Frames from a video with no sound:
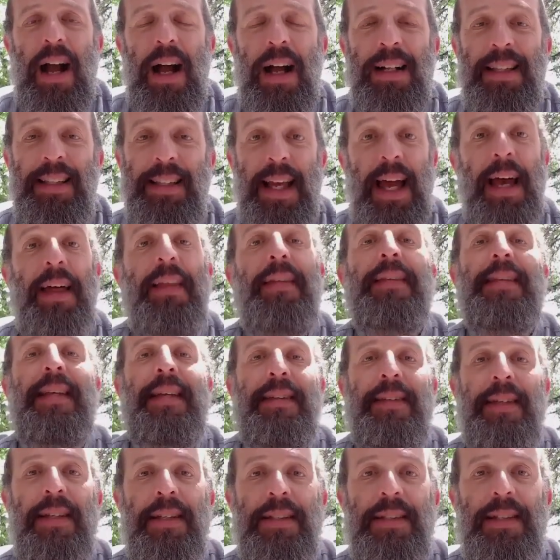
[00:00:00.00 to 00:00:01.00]
a death
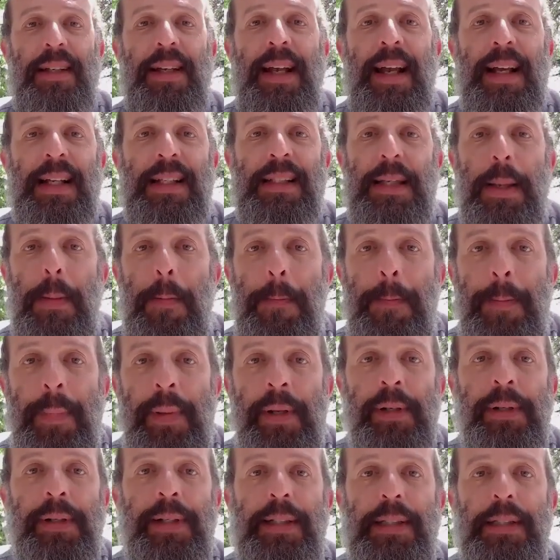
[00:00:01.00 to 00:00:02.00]
sentence against
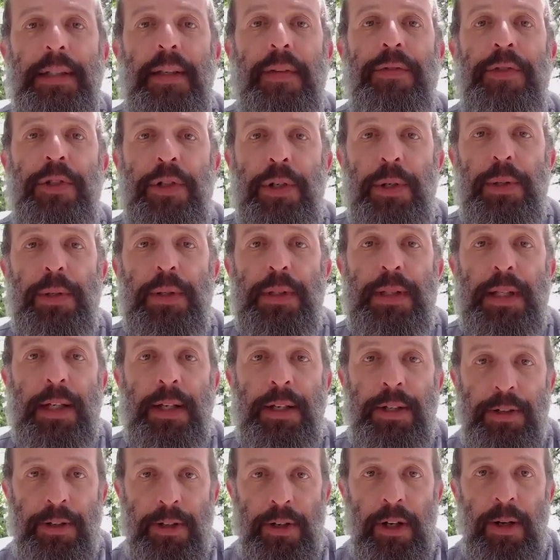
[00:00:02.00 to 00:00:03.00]
millions of Jews
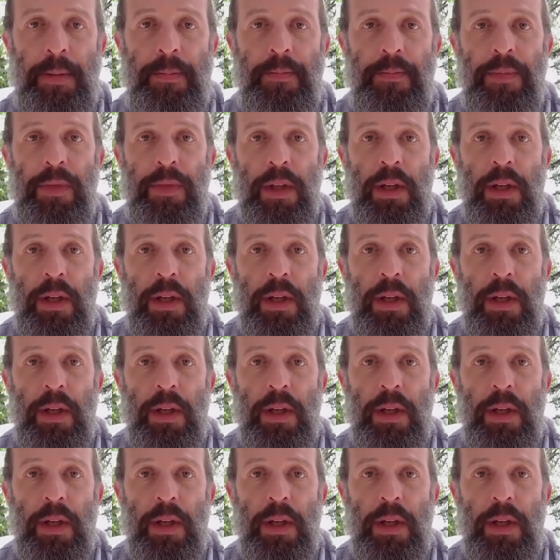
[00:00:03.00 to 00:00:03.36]
in Europe